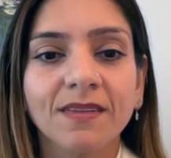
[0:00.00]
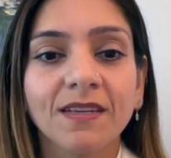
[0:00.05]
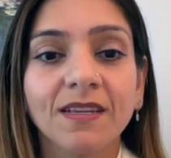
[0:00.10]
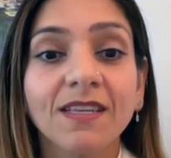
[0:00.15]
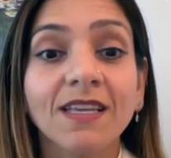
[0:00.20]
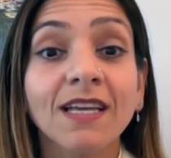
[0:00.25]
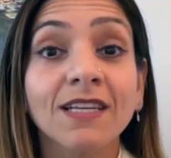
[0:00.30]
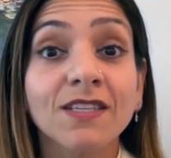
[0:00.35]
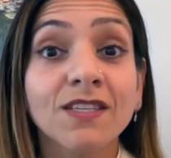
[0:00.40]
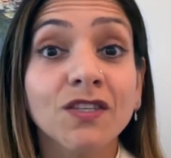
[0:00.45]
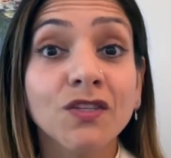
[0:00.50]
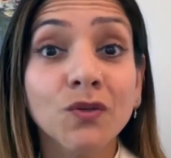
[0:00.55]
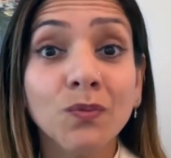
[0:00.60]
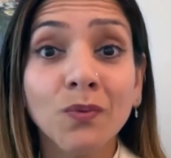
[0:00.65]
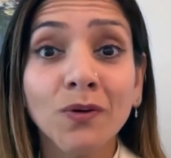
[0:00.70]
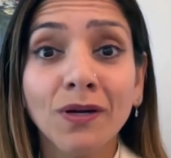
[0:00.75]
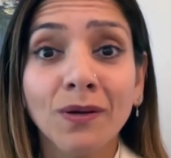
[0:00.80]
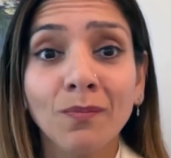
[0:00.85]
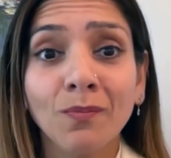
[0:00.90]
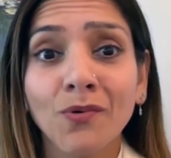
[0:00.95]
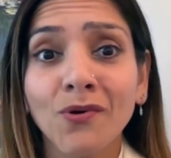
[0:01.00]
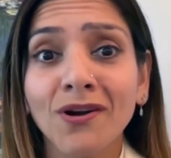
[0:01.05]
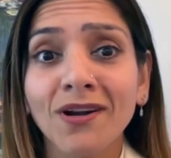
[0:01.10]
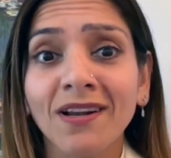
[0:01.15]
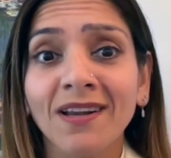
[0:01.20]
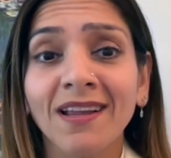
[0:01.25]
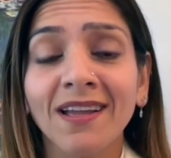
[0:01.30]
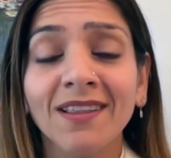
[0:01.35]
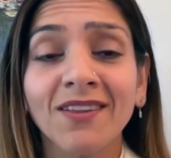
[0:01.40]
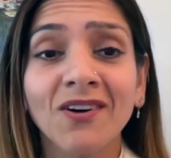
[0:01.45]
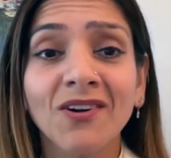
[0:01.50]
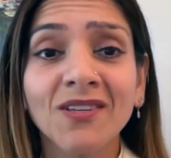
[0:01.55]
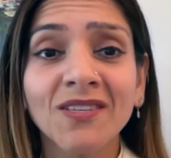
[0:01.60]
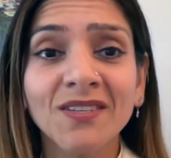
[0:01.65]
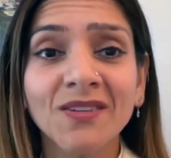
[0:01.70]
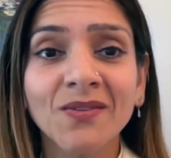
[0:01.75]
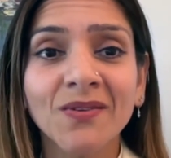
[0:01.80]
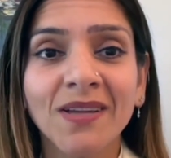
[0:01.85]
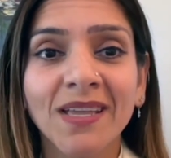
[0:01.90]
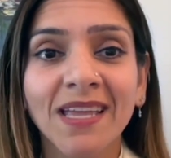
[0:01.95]
Yes, super important, and
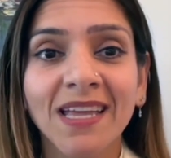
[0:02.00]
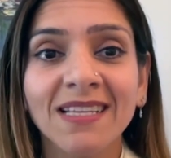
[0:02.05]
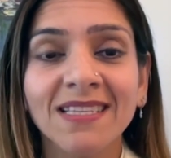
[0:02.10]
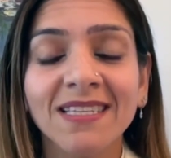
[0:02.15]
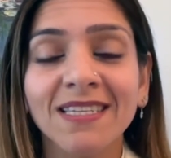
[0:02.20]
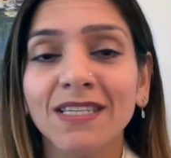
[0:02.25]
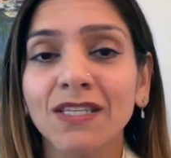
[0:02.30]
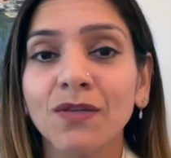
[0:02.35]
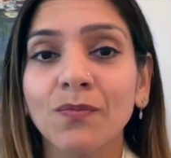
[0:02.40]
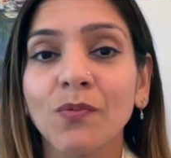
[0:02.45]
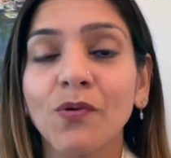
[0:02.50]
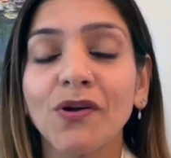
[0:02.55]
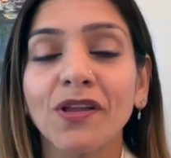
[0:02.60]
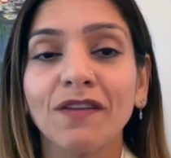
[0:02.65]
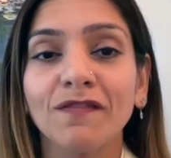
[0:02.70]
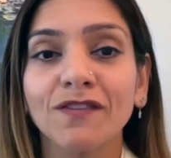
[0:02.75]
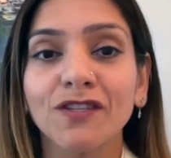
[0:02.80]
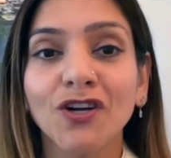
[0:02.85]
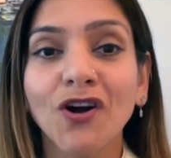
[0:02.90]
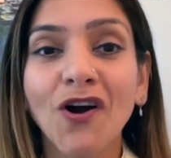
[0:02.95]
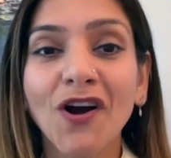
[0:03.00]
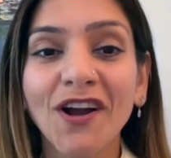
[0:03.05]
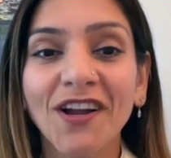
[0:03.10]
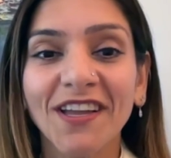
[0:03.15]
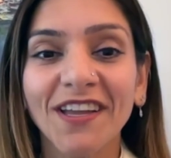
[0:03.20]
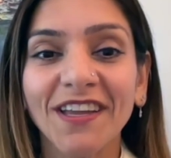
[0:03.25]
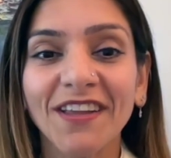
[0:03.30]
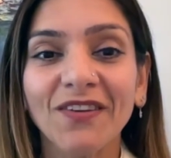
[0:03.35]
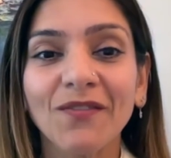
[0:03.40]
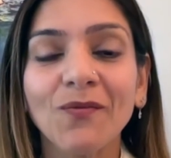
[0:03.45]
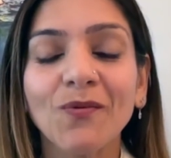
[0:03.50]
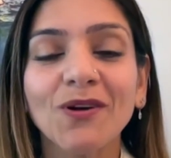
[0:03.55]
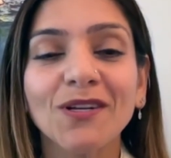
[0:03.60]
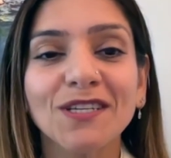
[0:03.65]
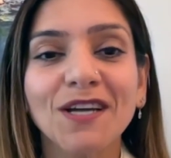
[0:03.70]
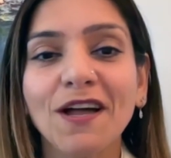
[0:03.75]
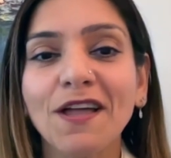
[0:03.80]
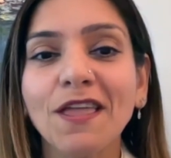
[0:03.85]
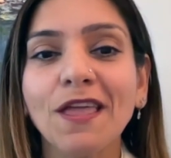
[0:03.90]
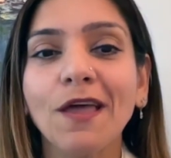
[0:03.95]
also gets to the point of target. We're
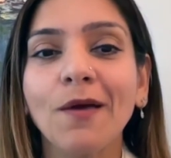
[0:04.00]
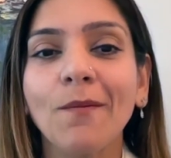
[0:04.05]
talking